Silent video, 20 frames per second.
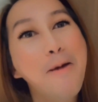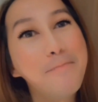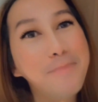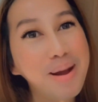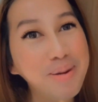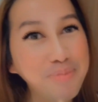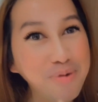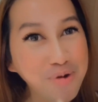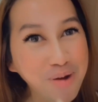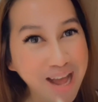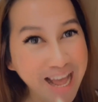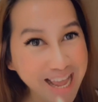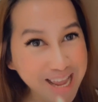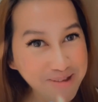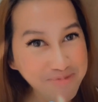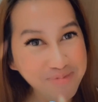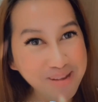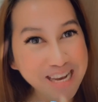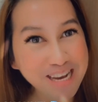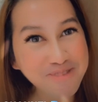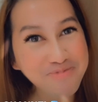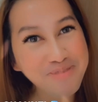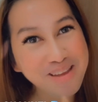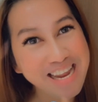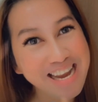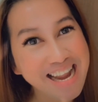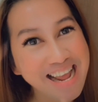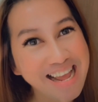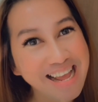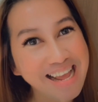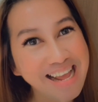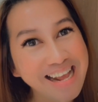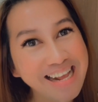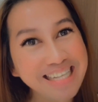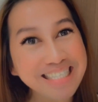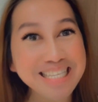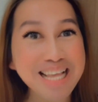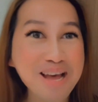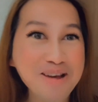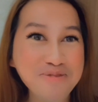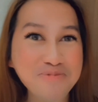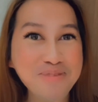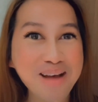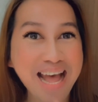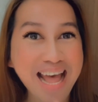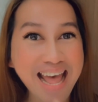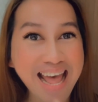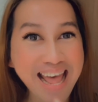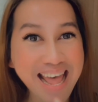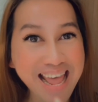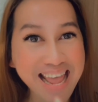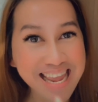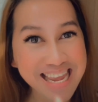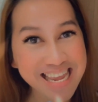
Mabuhay Pilipinas! Bye!